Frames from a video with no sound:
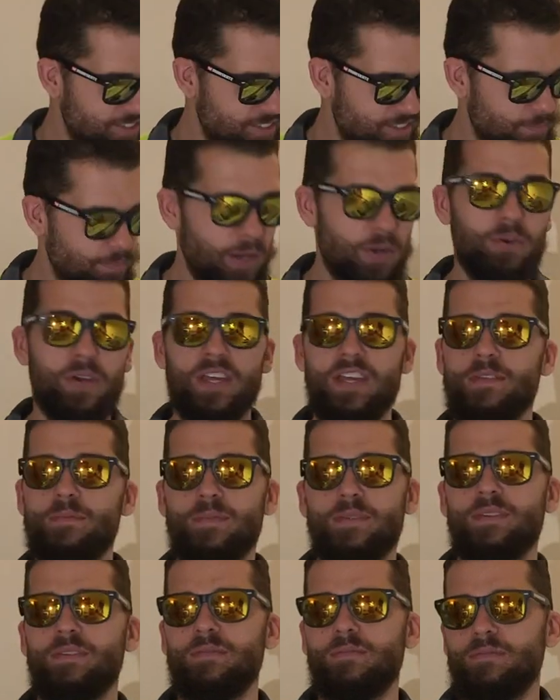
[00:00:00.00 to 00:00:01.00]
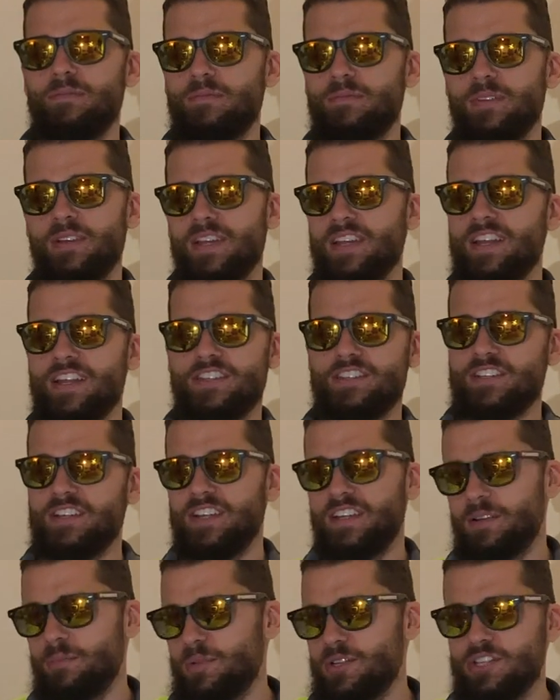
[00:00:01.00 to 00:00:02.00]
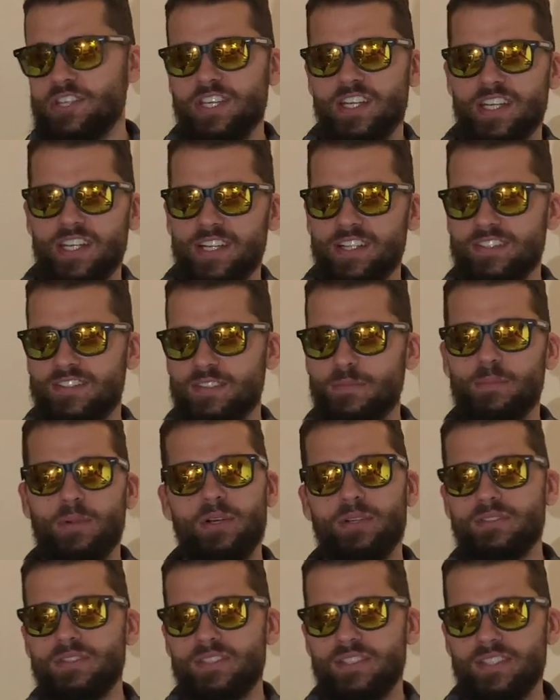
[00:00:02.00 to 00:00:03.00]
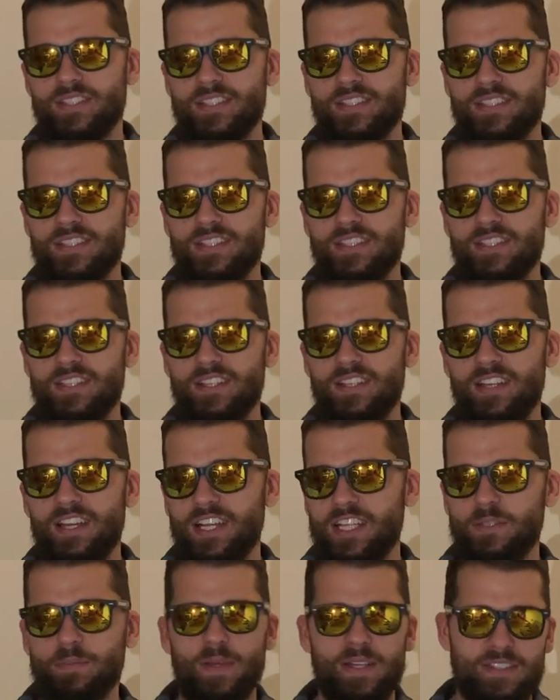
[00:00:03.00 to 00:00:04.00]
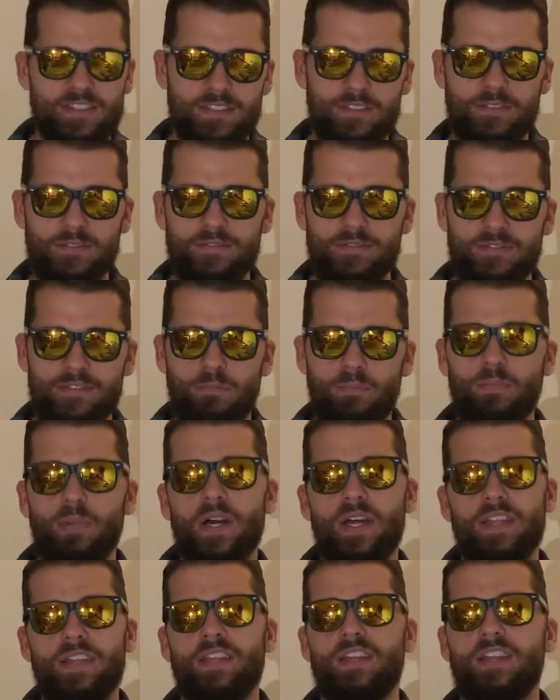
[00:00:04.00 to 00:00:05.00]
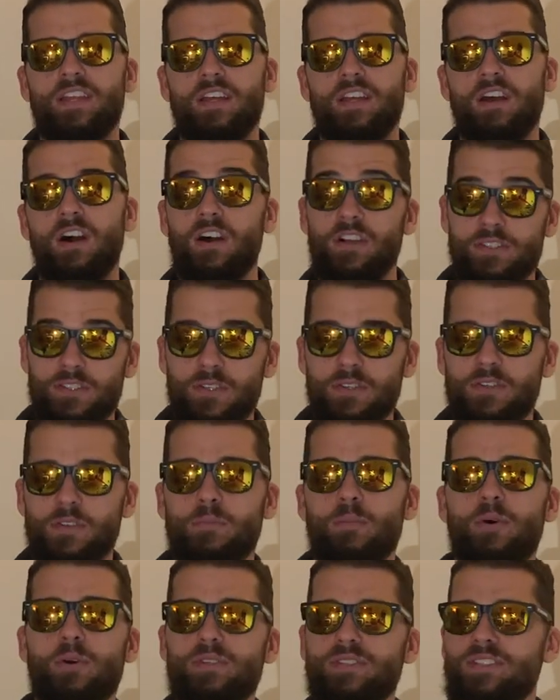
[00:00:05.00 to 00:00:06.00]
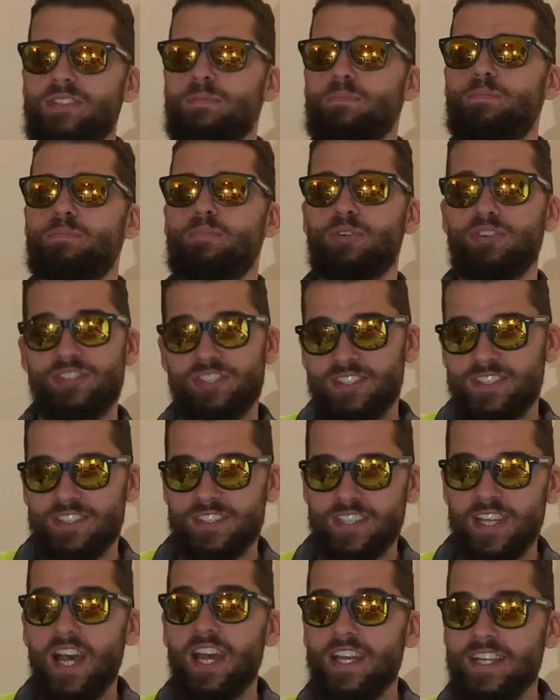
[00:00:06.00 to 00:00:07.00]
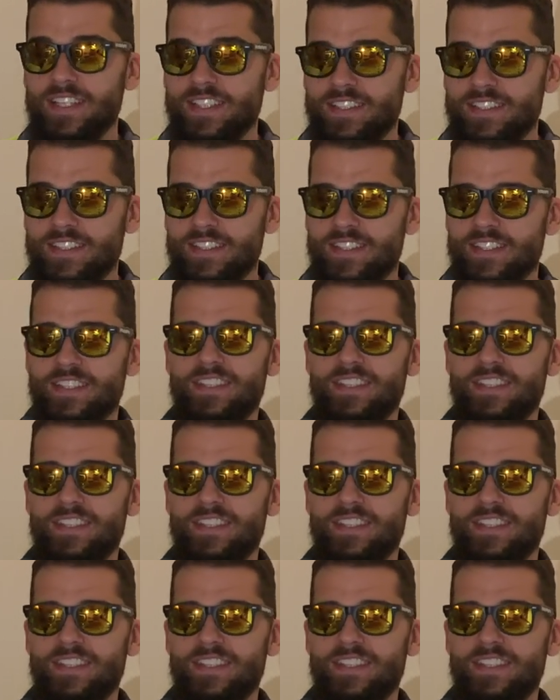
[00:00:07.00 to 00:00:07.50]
By the way, in engineering, machining is the most expensive, but also the most precise